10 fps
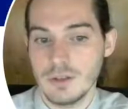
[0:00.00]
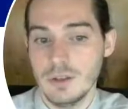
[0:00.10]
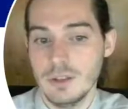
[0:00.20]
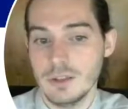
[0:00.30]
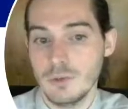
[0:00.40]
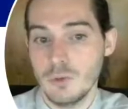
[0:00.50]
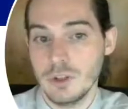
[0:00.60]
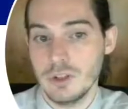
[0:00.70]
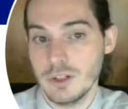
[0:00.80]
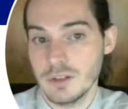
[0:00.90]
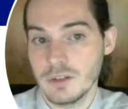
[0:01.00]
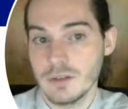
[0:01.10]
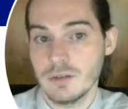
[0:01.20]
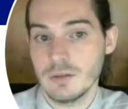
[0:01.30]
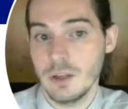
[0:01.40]
this research
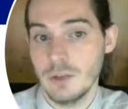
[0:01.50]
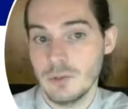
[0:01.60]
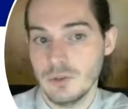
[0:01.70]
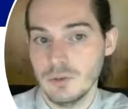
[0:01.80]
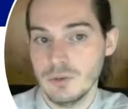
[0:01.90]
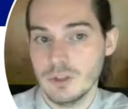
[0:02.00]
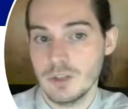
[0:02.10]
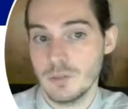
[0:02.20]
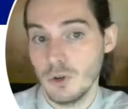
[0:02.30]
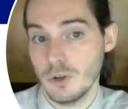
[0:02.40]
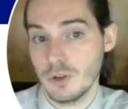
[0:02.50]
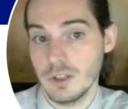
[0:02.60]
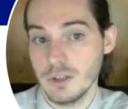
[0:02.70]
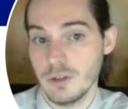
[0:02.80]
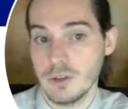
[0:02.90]
aims to explore
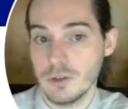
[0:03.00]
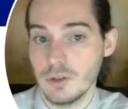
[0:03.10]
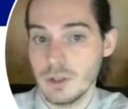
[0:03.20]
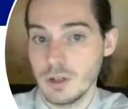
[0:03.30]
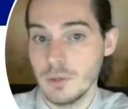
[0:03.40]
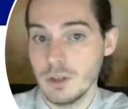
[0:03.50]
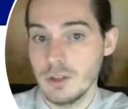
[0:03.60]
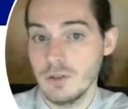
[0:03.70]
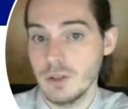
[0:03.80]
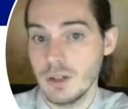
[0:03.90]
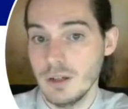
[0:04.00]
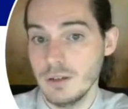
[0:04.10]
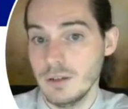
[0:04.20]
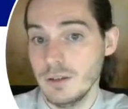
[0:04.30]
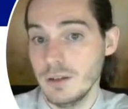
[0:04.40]
the trajectory segmentation
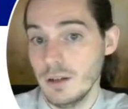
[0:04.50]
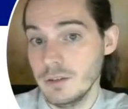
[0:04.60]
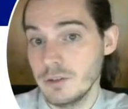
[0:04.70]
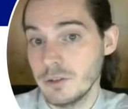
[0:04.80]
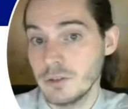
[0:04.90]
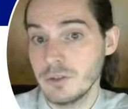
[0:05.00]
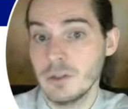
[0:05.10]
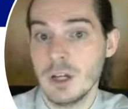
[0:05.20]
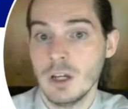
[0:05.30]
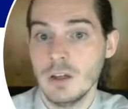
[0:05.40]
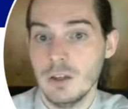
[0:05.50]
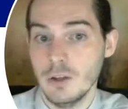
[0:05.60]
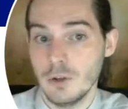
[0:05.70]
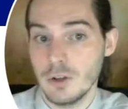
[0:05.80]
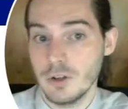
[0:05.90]
techniques in the literature
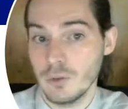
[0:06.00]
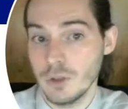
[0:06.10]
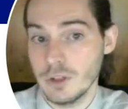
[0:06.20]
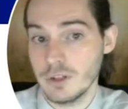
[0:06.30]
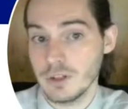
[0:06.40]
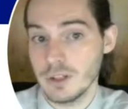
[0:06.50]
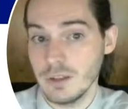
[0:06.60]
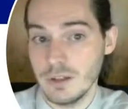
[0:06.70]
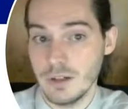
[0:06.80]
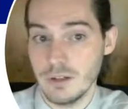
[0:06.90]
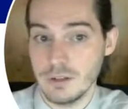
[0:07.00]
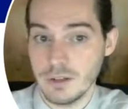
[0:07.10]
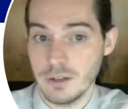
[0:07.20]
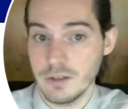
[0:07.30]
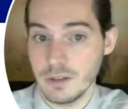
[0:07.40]
in order to understand their
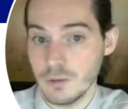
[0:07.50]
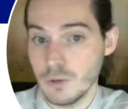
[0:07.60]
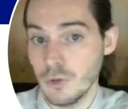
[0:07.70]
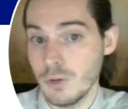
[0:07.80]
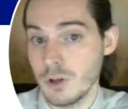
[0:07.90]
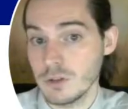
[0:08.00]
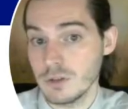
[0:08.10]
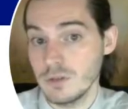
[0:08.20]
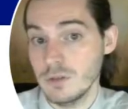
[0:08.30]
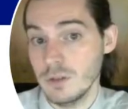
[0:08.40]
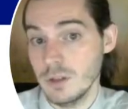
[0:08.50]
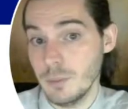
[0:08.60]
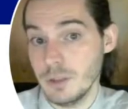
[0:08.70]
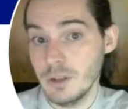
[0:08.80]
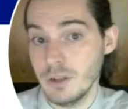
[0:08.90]
strengths and drawbacks
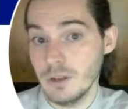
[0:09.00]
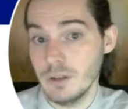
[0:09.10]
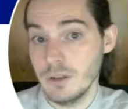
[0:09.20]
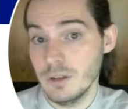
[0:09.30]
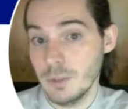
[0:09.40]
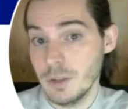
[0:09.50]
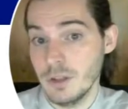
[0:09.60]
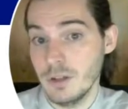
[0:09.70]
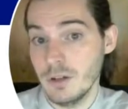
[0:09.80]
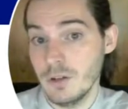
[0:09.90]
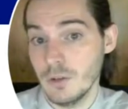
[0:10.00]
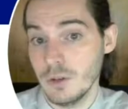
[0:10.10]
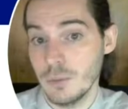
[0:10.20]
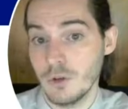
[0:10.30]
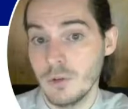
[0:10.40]
depending on
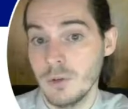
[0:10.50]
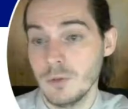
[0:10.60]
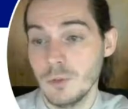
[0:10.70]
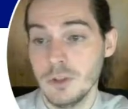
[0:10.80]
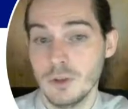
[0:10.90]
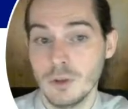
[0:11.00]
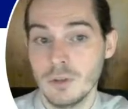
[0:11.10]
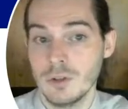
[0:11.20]
the problem to be solved,